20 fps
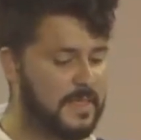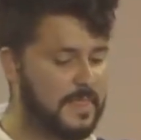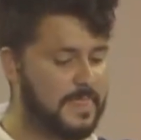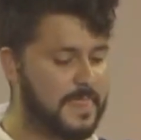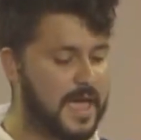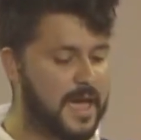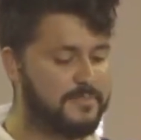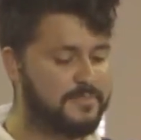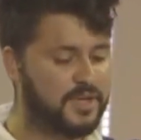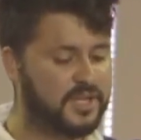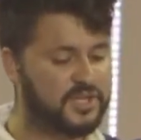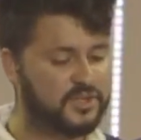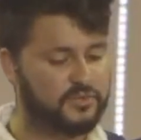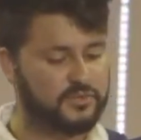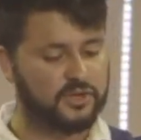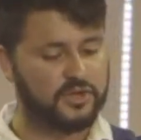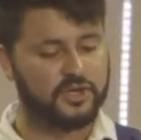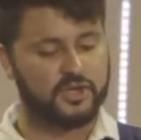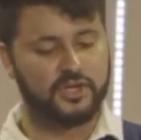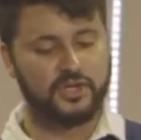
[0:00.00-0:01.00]
not because
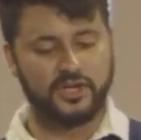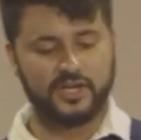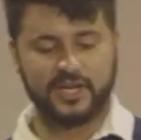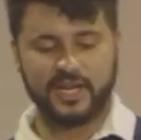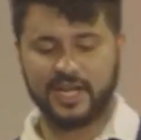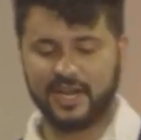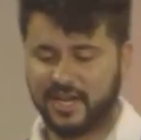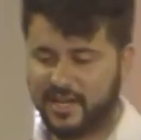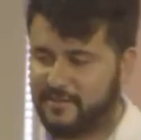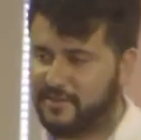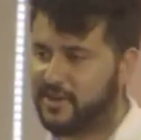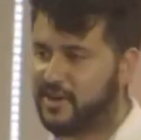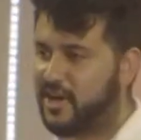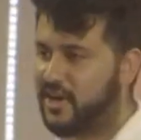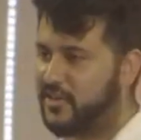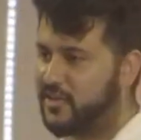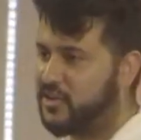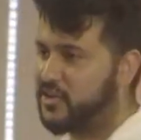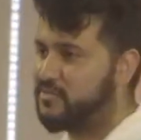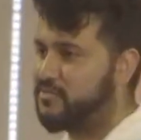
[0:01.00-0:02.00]
we're good at loving
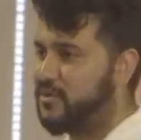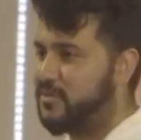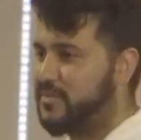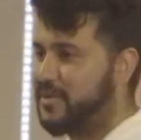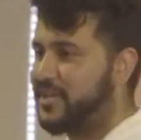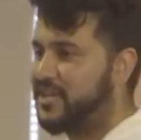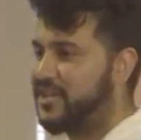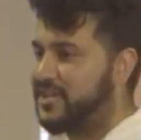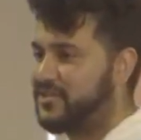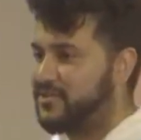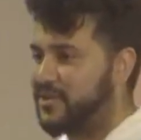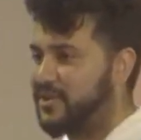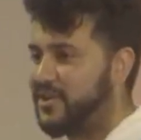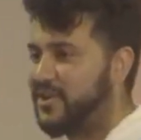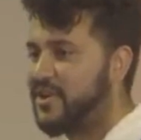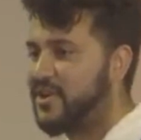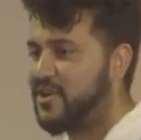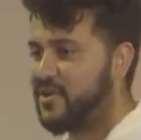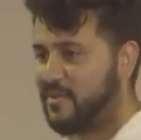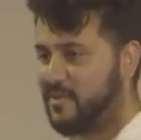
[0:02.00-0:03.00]
others, but because we're
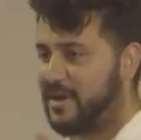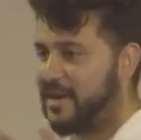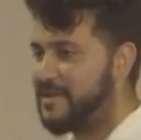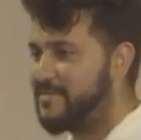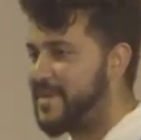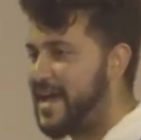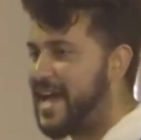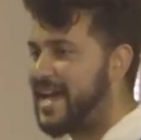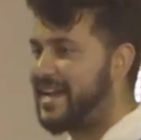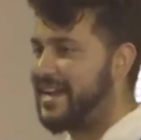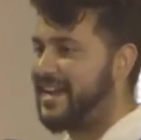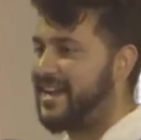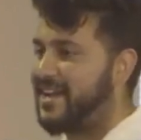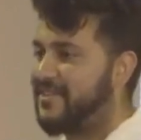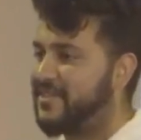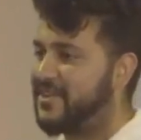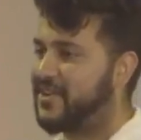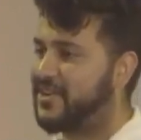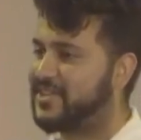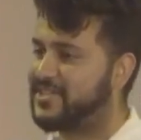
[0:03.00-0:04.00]
really bad at
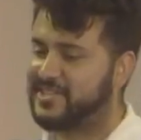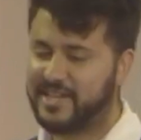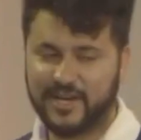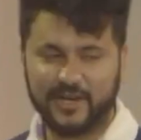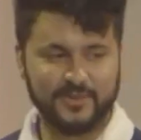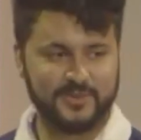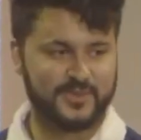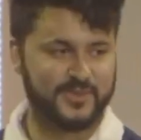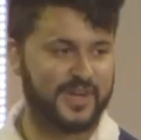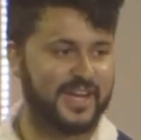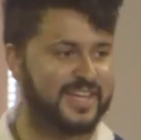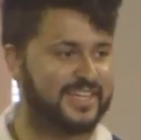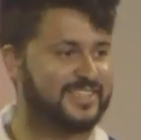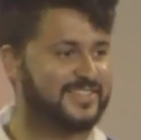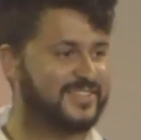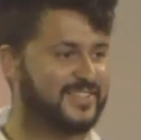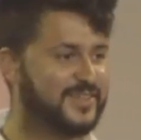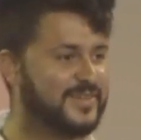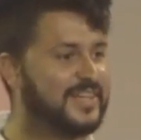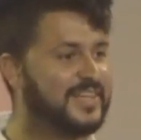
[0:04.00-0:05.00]
loving ourselves, right? And
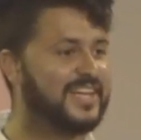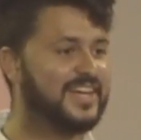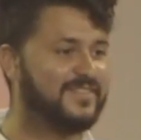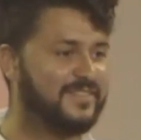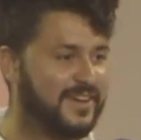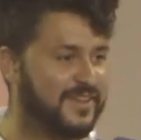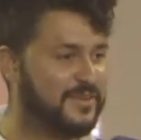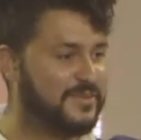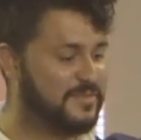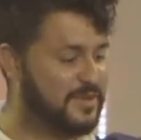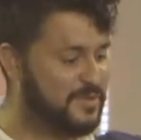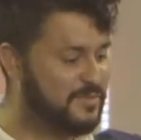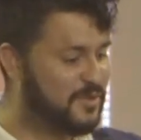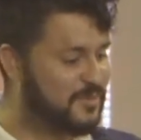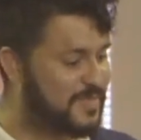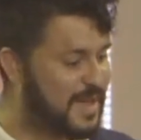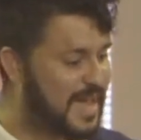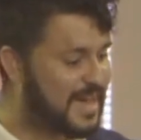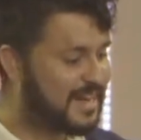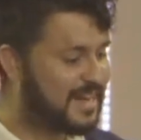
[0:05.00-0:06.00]
so we love other people
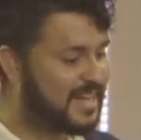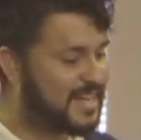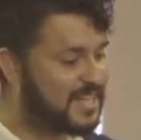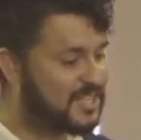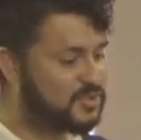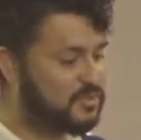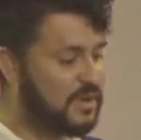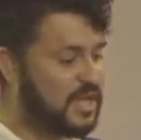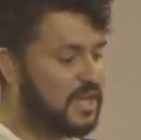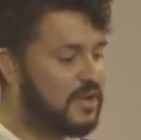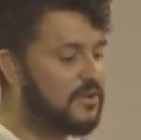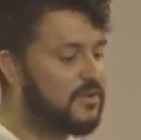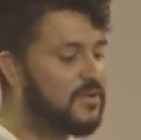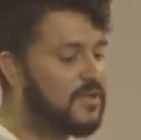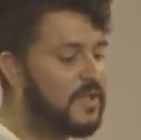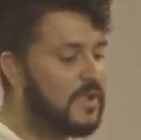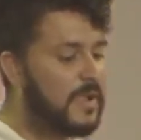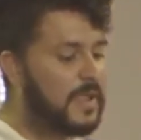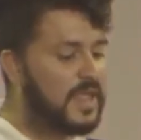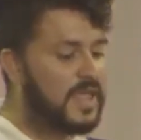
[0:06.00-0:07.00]
badly as well.
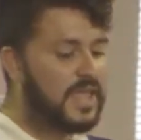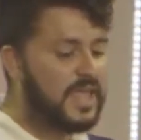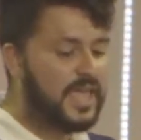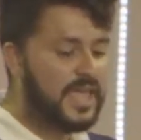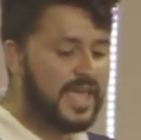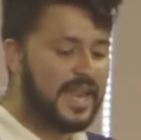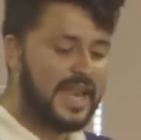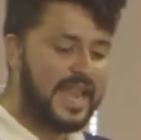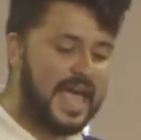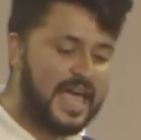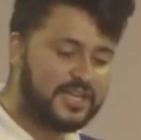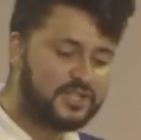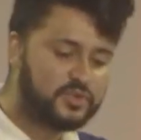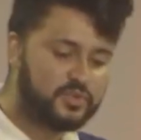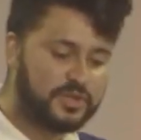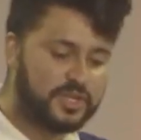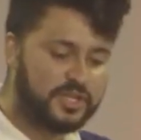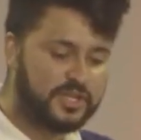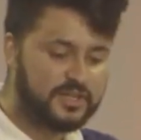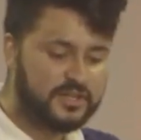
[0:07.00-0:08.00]
And last
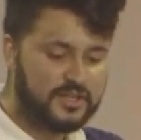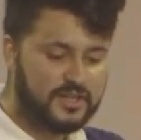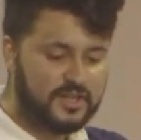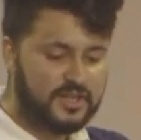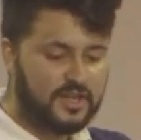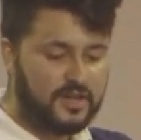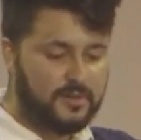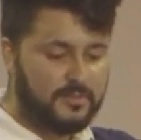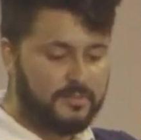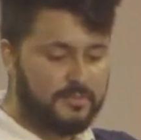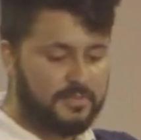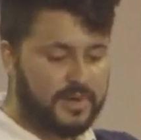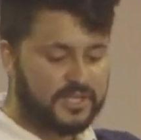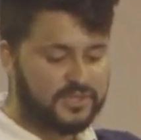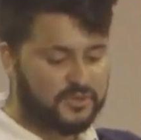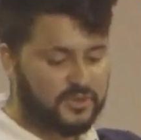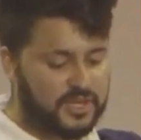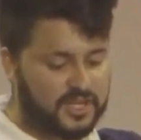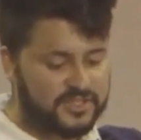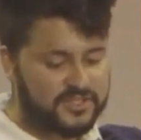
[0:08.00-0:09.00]
week,
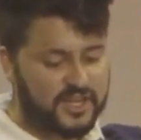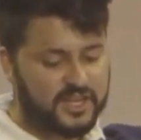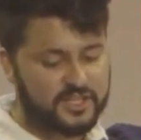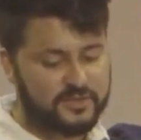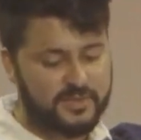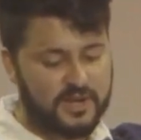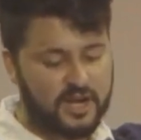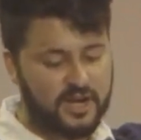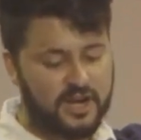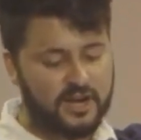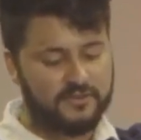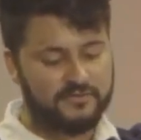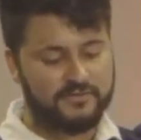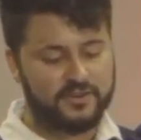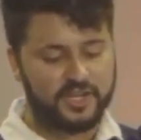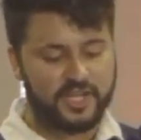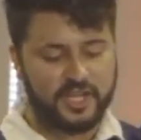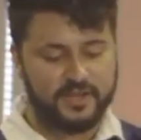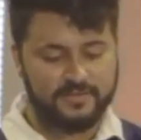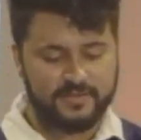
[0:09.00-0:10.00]
Pastora talked about
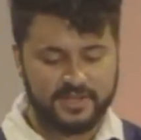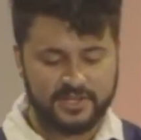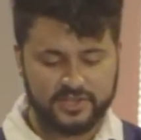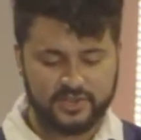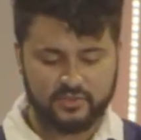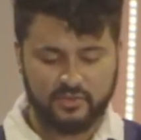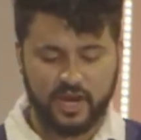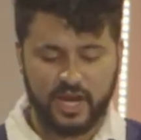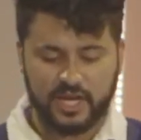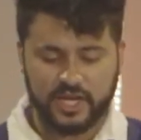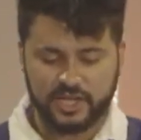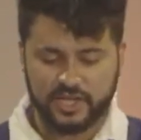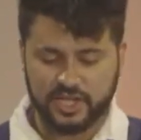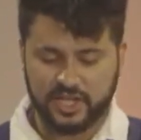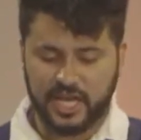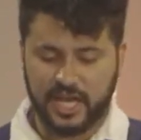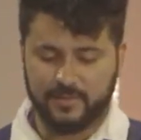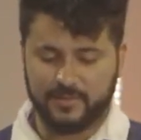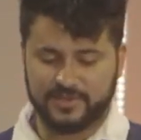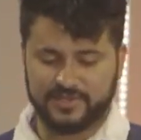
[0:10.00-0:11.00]
unforgiveness, right? And she
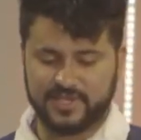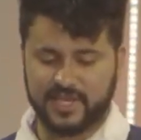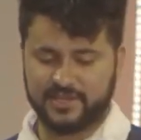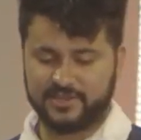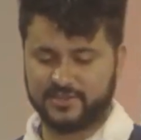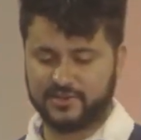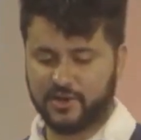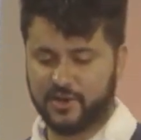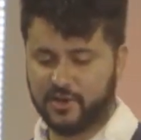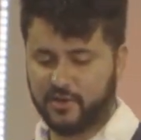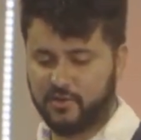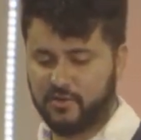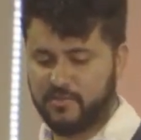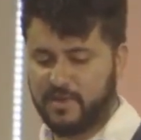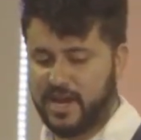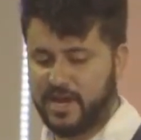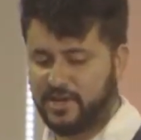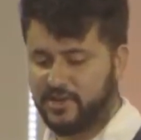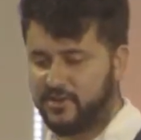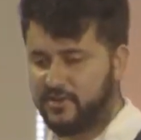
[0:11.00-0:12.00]
gave us that stark
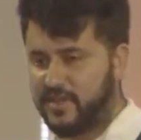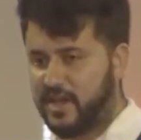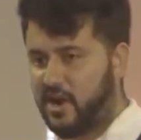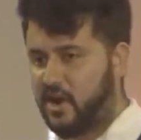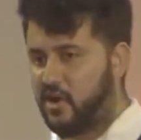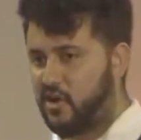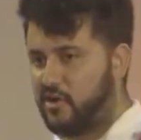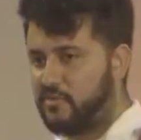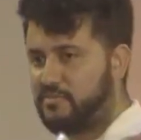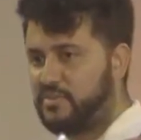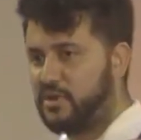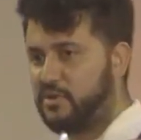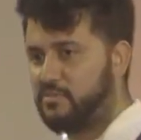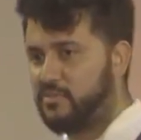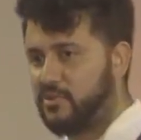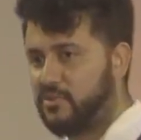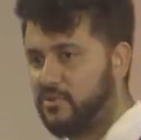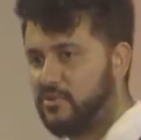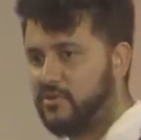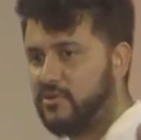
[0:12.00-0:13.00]
reminder that hurt
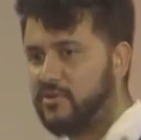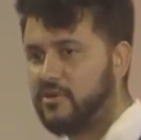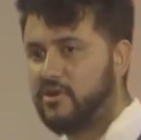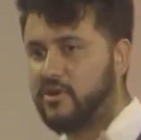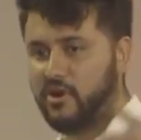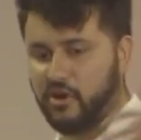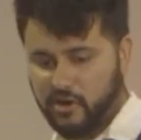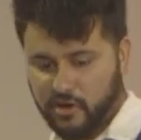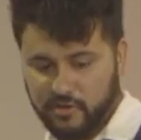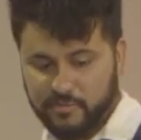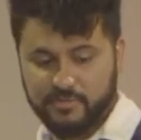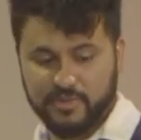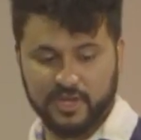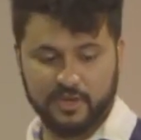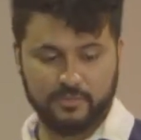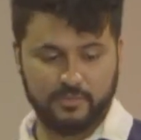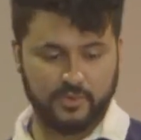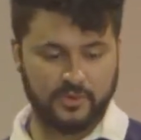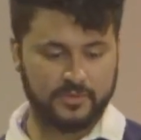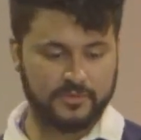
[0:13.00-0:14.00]
people hurt
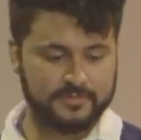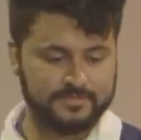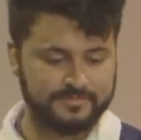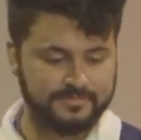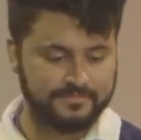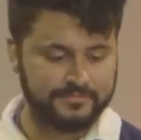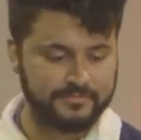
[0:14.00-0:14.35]
people.